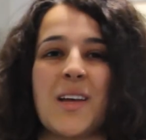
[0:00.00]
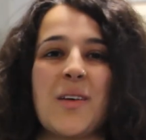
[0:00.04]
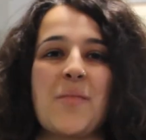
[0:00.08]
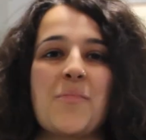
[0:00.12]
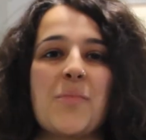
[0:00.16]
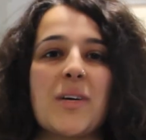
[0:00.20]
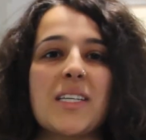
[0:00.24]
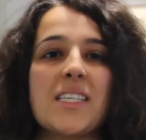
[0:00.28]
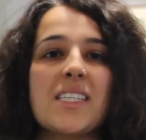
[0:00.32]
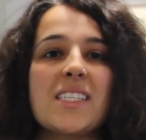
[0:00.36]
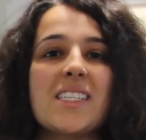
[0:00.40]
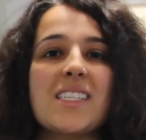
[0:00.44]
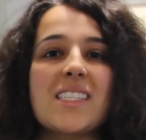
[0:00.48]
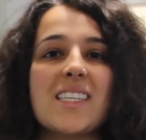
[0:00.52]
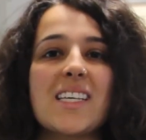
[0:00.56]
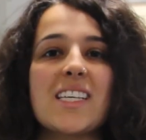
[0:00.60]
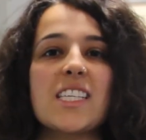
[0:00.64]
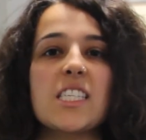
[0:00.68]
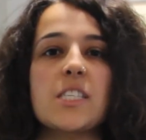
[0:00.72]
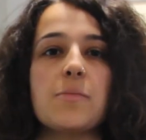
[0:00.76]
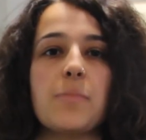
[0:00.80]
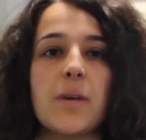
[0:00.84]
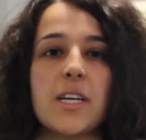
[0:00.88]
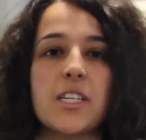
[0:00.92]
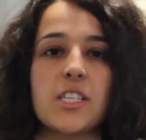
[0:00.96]
but it is
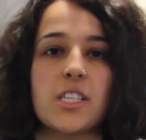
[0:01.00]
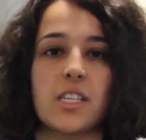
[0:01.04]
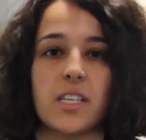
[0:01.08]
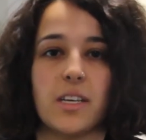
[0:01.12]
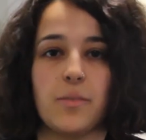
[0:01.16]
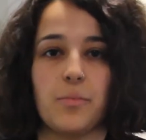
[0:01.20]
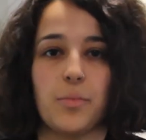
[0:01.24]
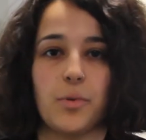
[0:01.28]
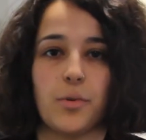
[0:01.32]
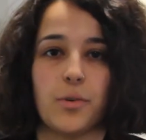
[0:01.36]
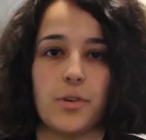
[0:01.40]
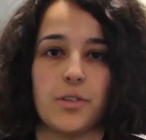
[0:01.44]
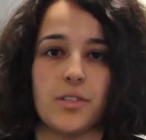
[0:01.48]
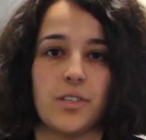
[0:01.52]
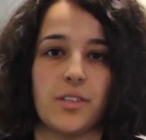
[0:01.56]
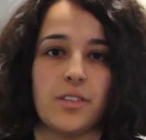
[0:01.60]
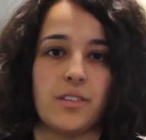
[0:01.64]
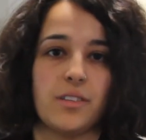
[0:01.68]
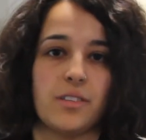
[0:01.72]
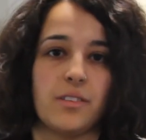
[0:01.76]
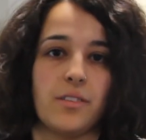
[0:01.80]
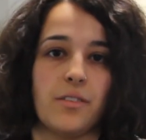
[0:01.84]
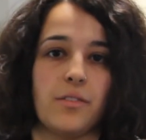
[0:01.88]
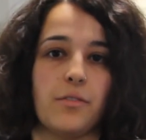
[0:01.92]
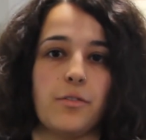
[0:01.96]
especially
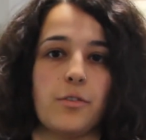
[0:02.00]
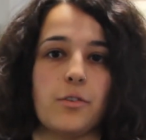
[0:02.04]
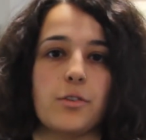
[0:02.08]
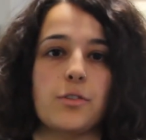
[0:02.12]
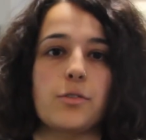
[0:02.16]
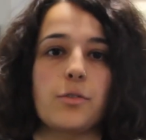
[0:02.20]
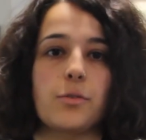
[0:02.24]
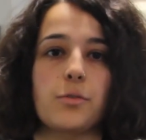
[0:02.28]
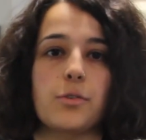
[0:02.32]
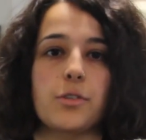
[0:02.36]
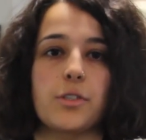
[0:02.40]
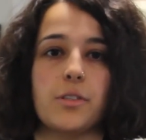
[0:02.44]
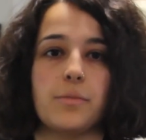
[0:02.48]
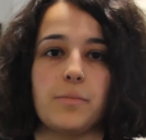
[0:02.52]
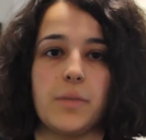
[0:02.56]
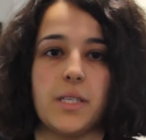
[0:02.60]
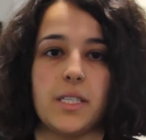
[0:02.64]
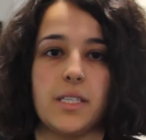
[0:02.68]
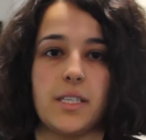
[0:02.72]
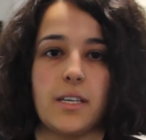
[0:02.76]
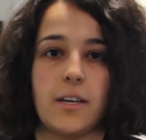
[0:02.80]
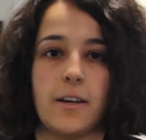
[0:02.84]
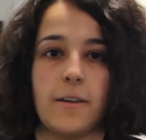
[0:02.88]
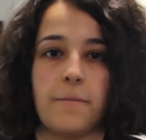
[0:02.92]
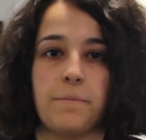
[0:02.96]
important for social
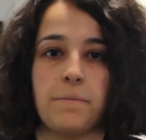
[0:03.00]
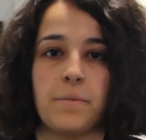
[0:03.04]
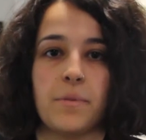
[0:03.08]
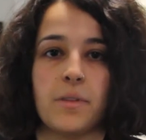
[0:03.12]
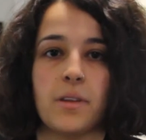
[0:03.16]
media,